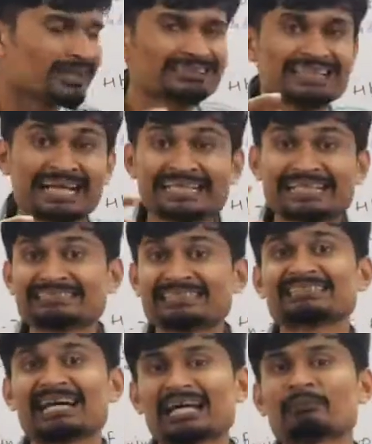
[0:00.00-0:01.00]
that
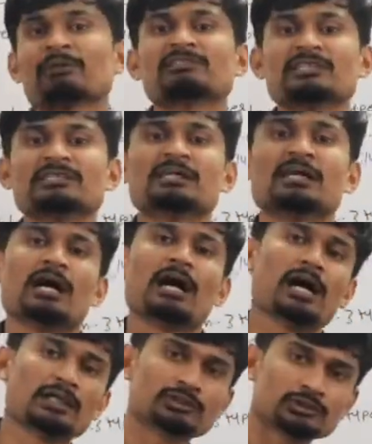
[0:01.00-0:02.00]
excess RBCs
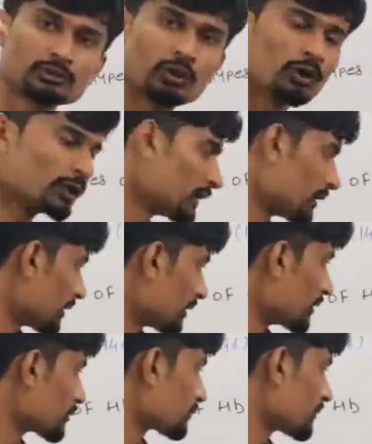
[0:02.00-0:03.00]
are stored
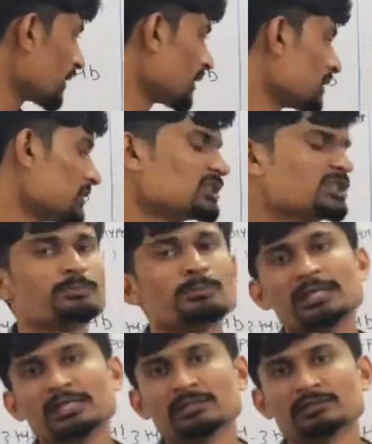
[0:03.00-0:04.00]
into the
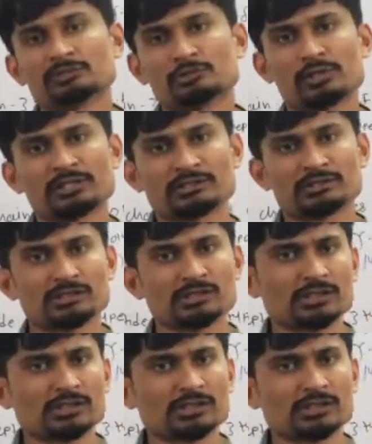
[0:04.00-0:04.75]
spleen, students.